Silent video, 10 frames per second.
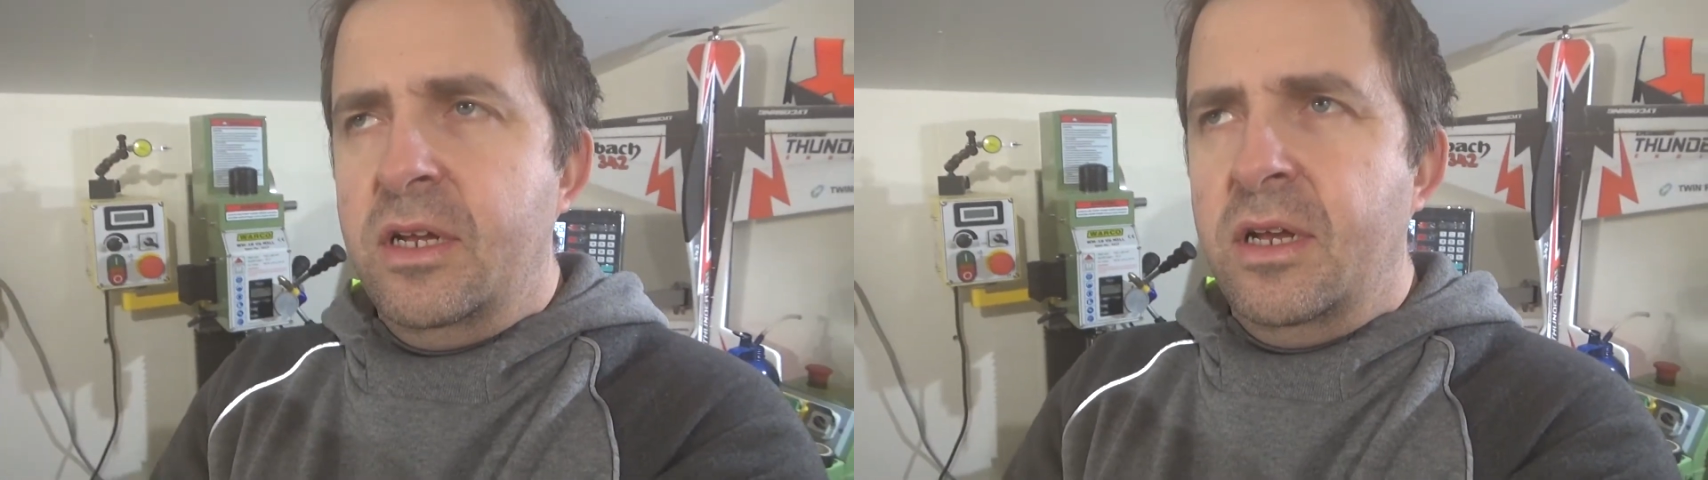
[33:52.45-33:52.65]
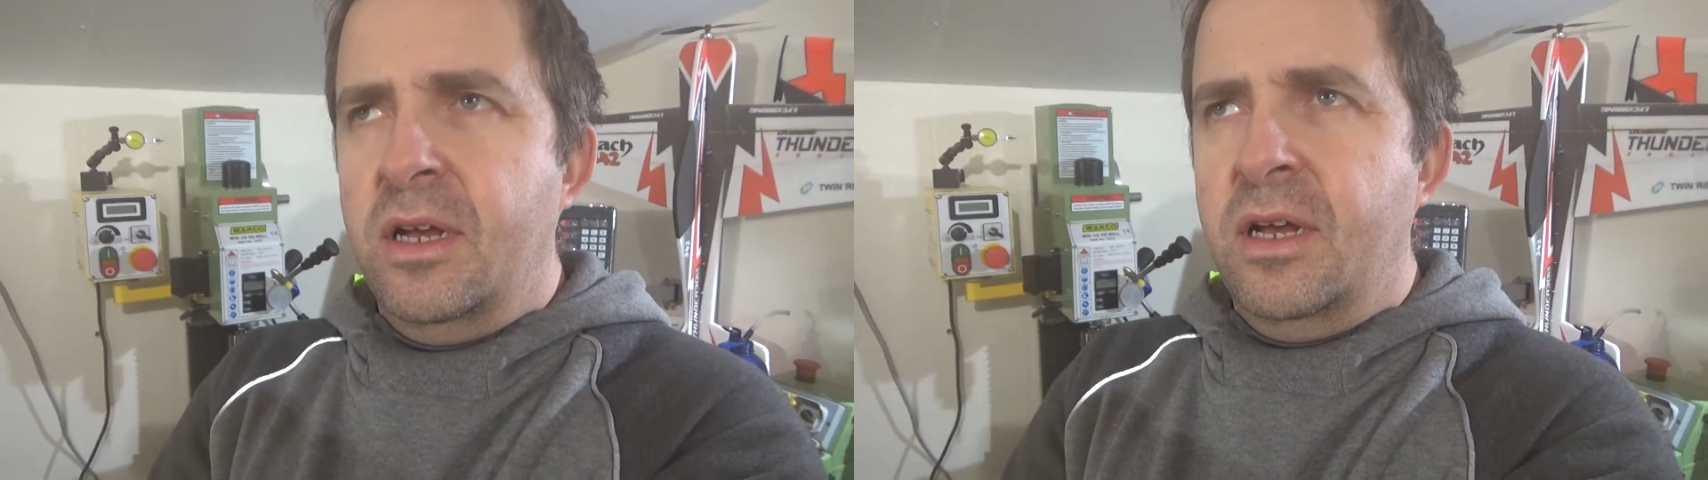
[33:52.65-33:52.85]

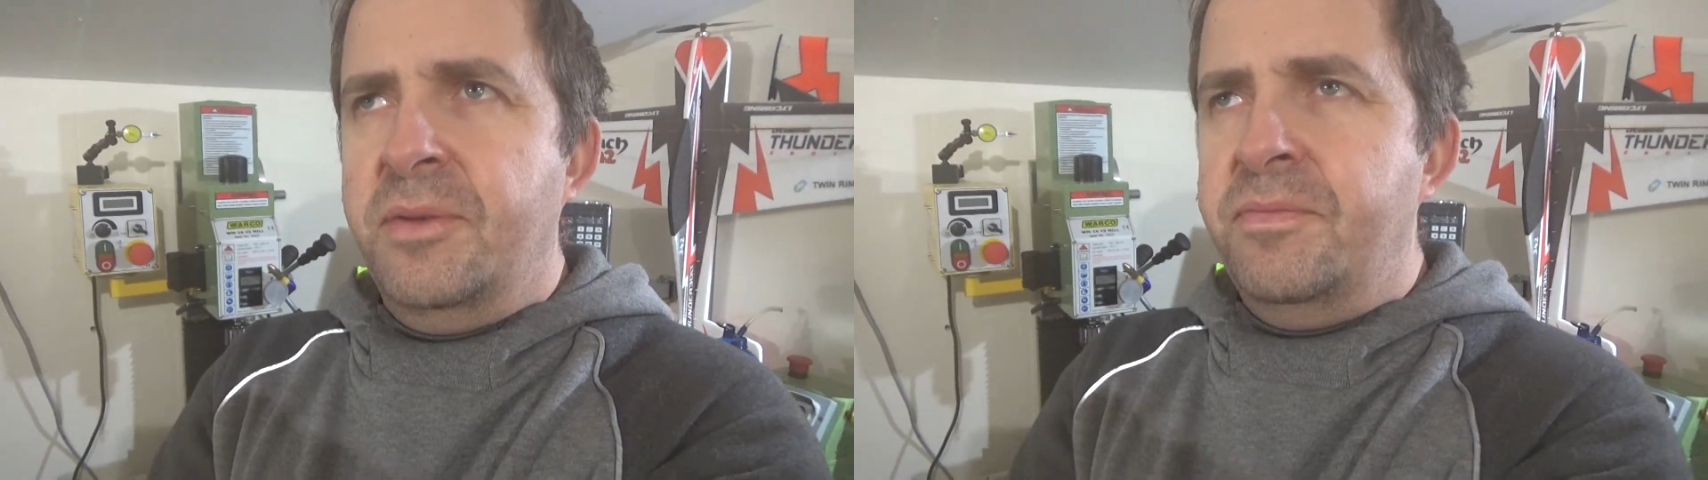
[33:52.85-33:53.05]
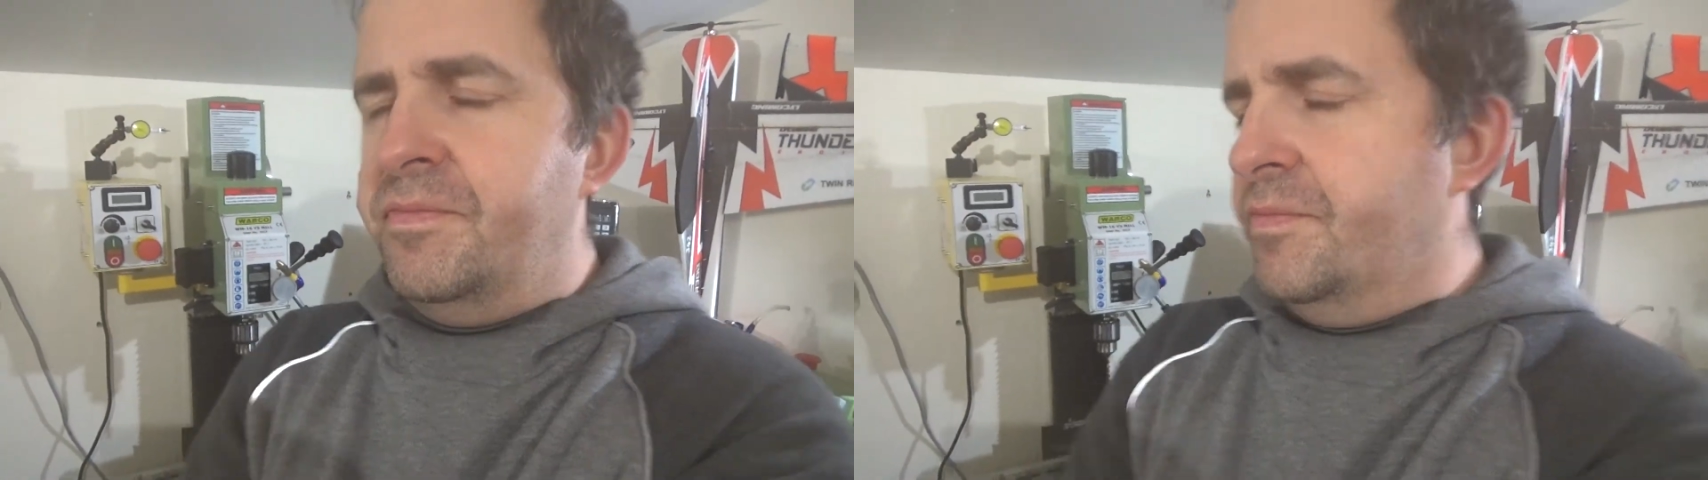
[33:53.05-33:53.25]

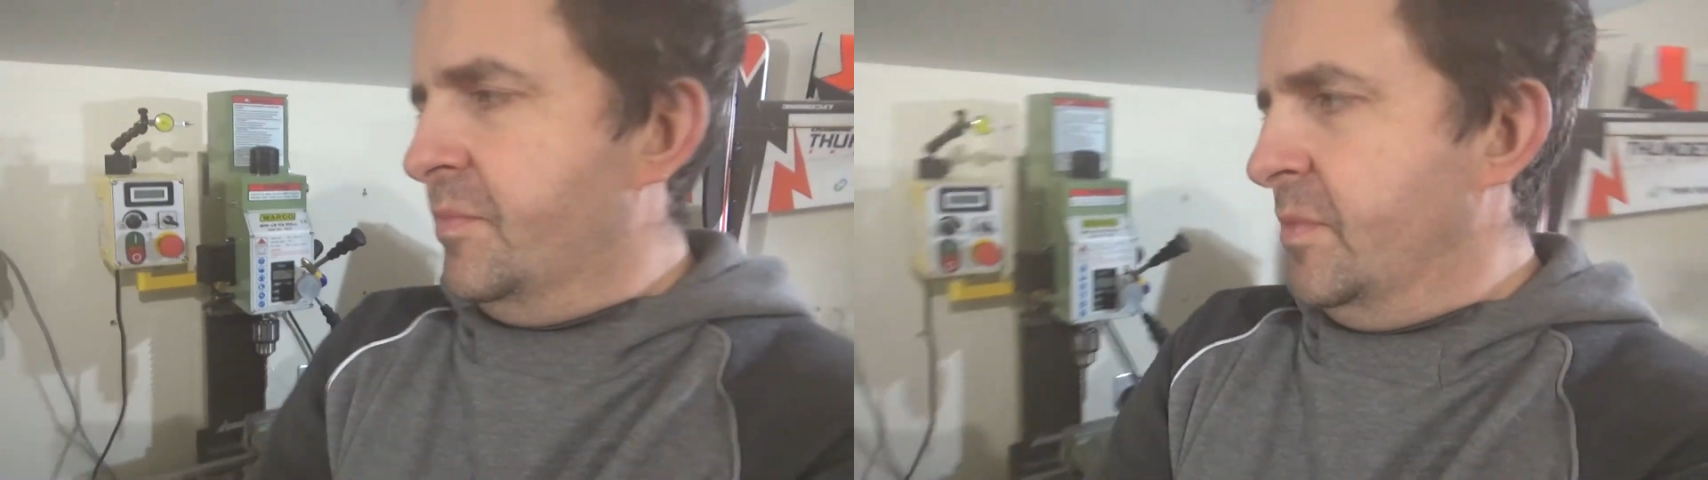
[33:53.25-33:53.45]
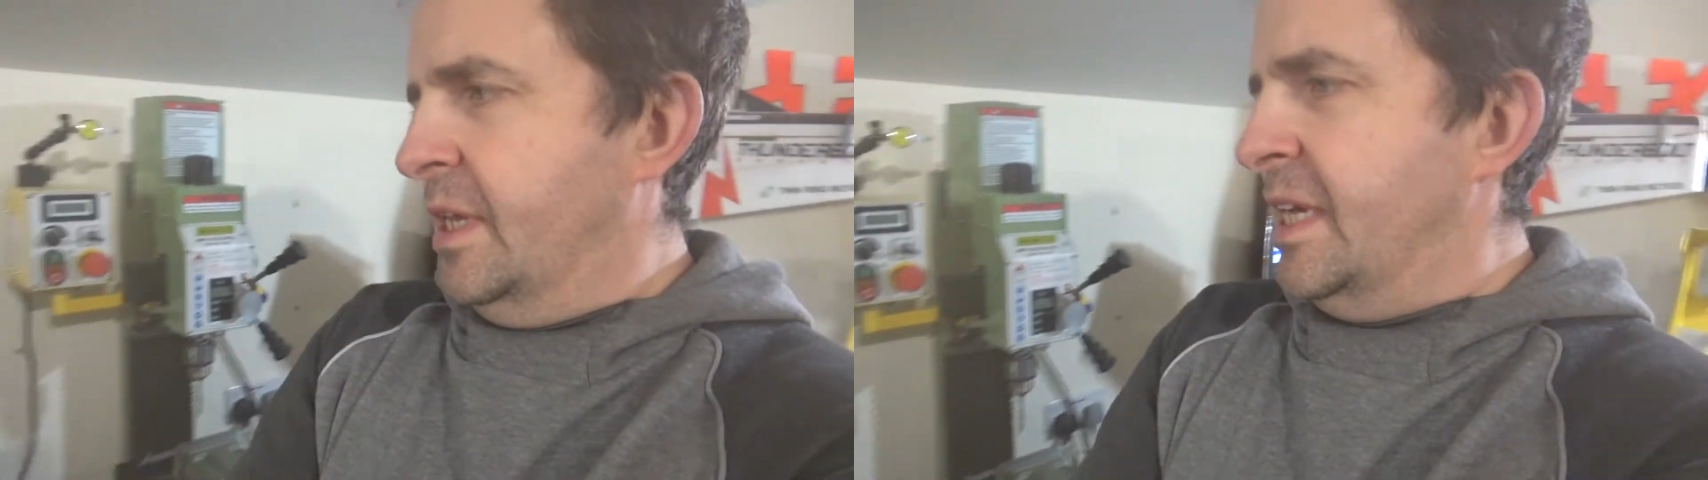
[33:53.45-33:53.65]
And
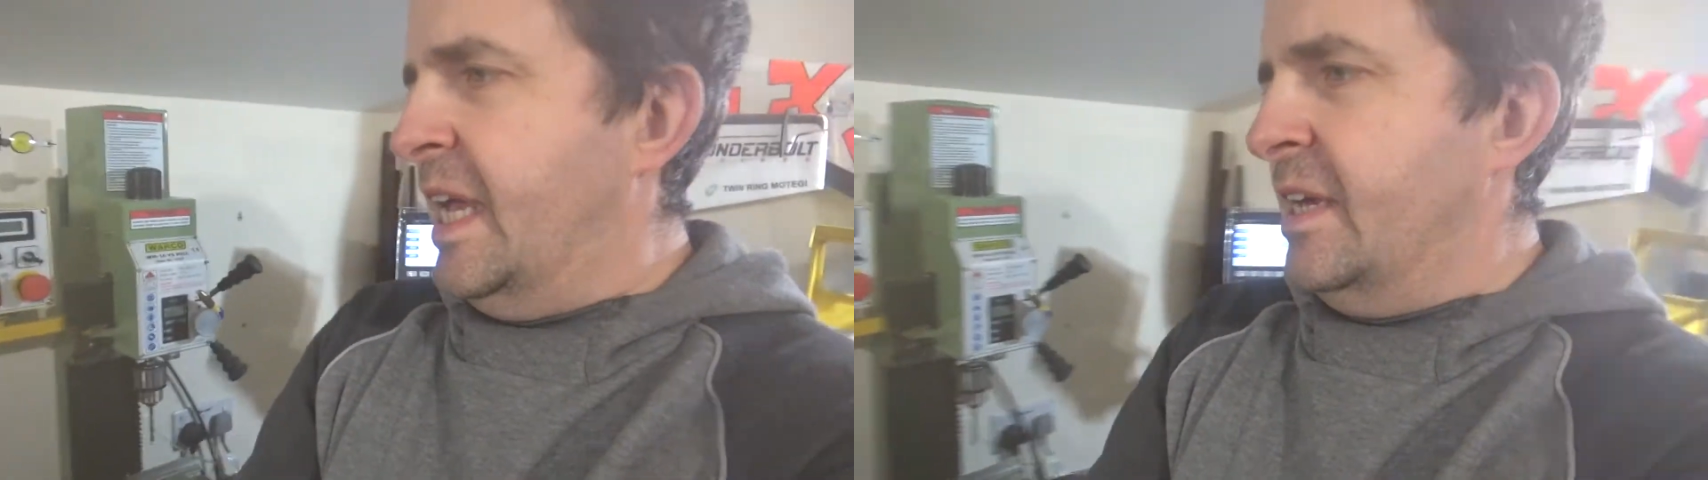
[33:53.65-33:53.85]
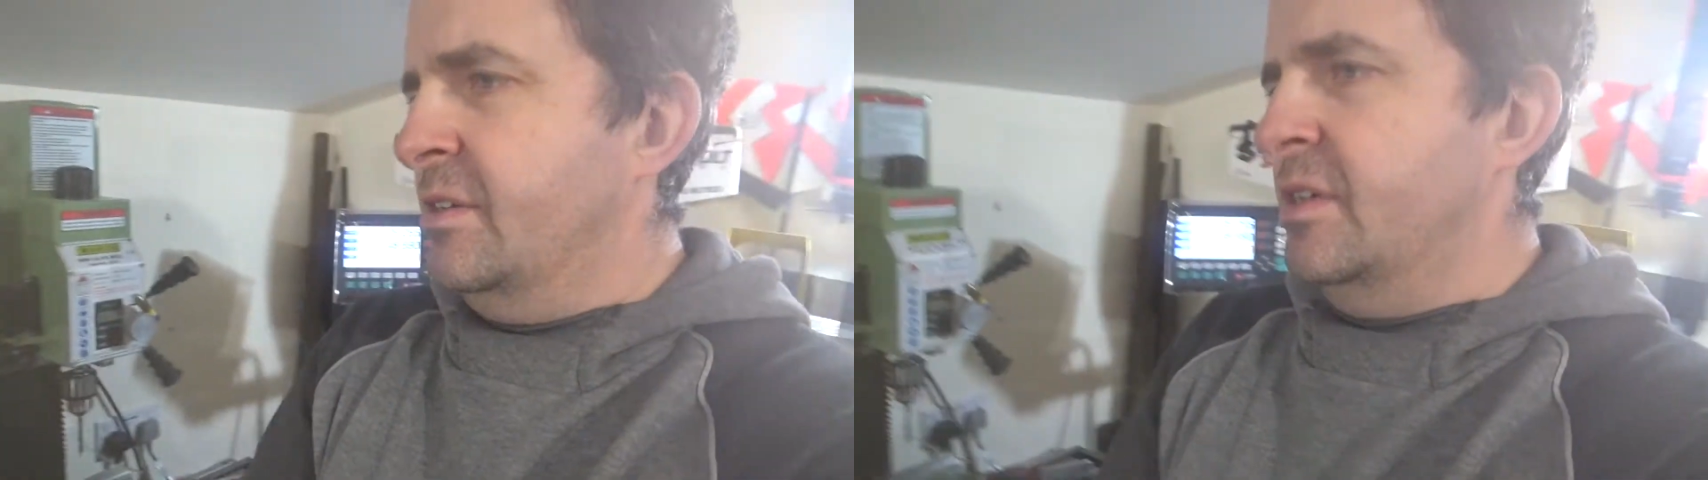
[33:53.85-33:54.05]

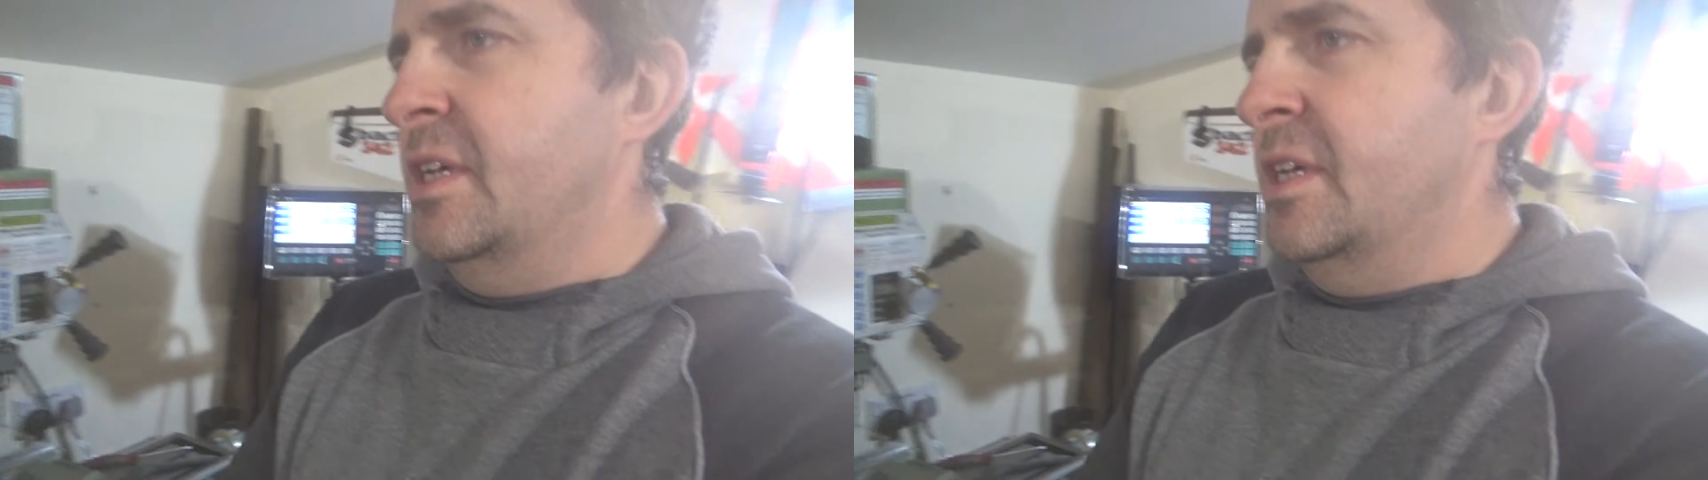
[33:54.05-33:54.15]
again,